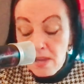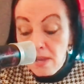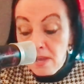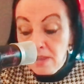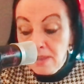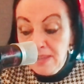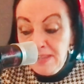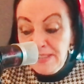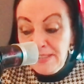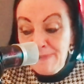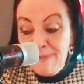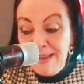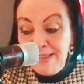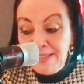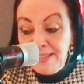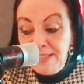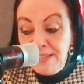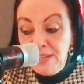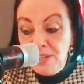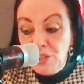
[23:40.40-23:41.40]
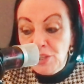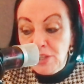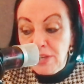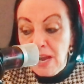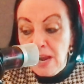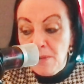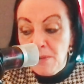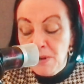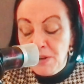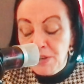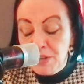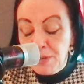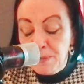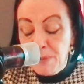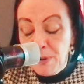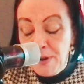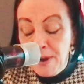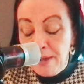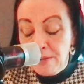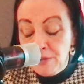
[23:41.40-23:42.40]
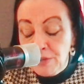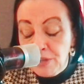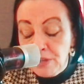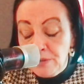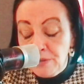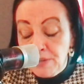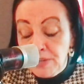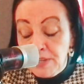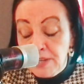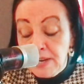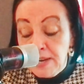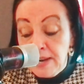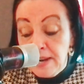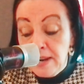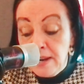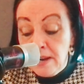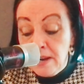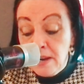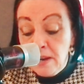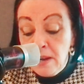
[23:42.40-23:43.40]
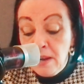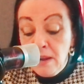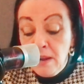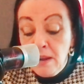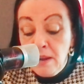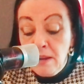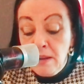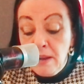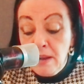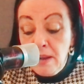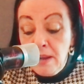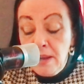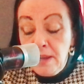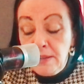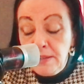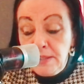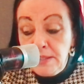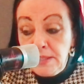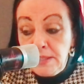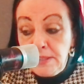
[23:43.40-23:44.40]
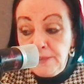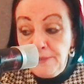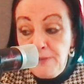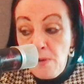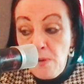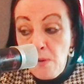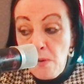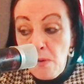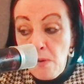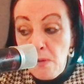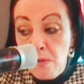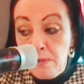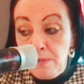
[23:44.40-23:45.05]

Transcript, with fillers: this message I wanted to put out to today, it's for